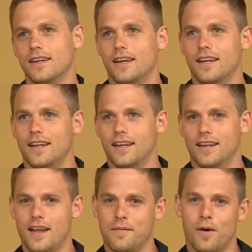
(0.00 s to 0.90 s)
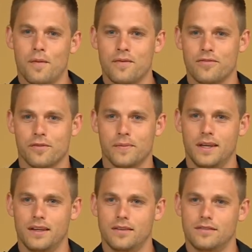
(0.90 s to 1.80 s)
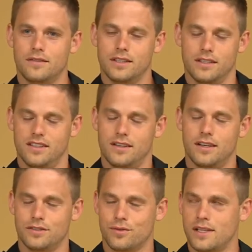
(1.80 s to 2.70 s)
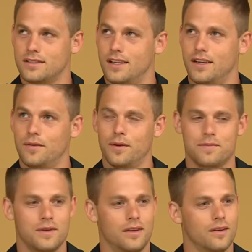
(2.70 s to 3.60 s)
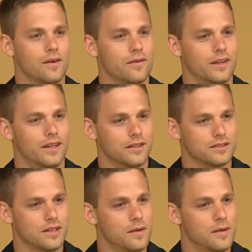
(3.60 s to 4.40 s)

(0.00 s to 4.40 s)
and, and that moment for me really has resonated with me over the years